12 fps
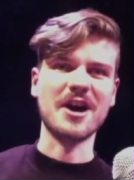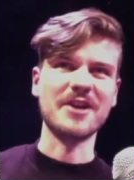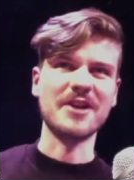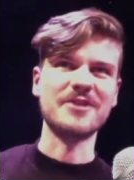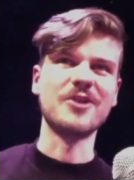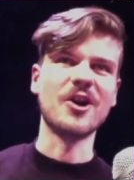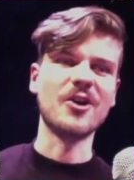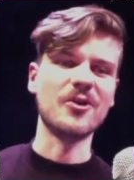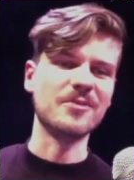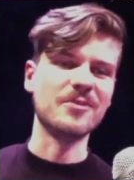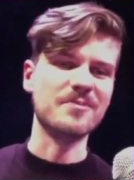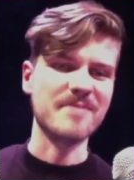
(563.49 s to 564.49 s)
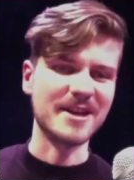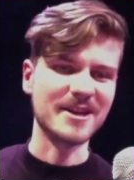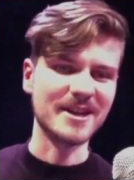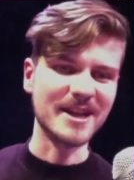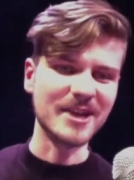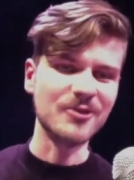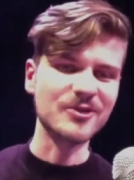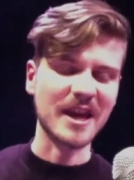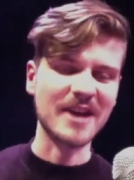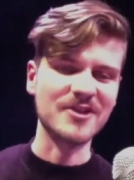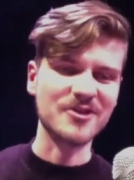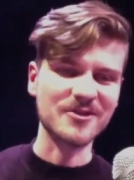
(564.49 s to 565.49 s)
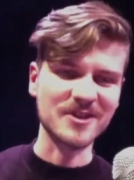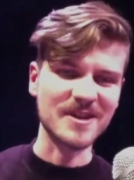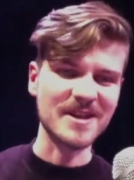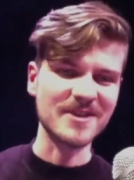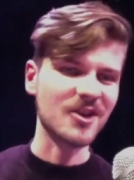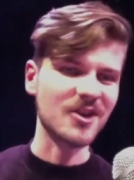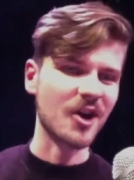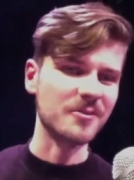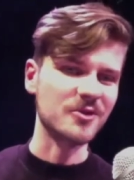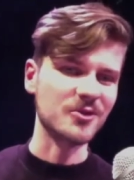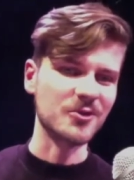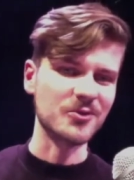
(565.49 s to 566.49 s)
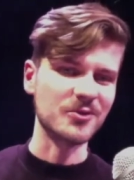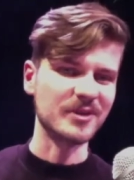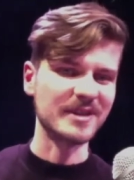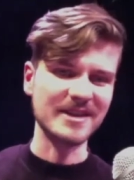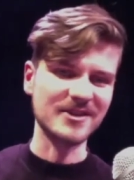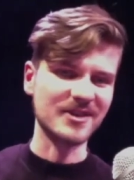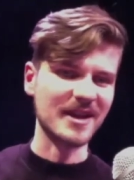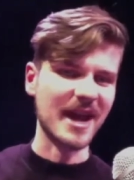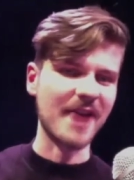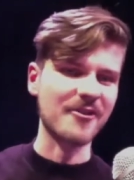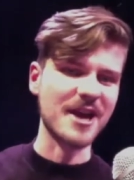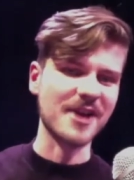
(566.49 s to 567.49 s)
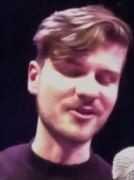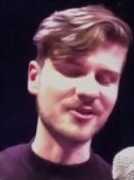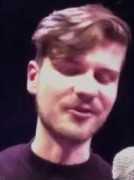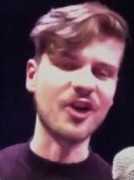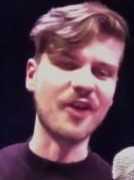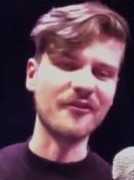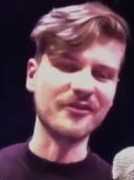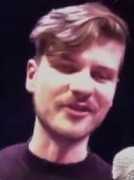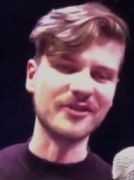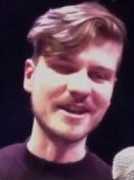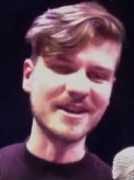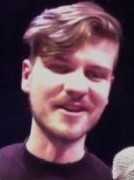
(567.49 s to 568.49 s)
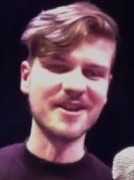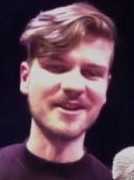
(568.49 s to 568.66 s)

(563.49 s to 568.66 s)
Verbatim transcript: you know, many news agencies come to these areas of conflict,